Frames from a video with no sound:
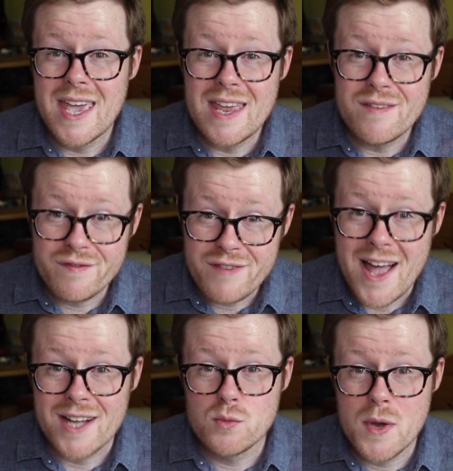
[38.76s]
In
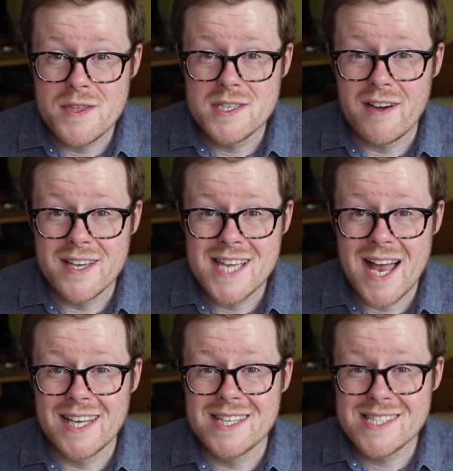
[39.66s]
fact, when the
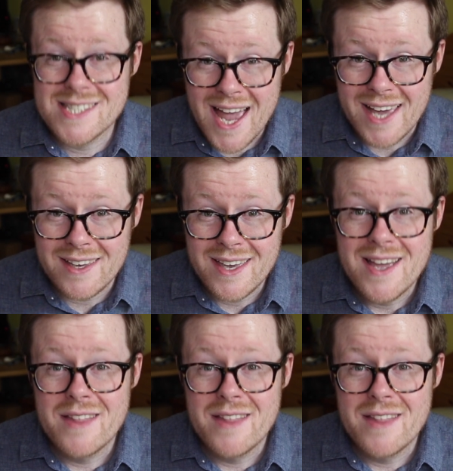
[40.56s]
Titanic sank,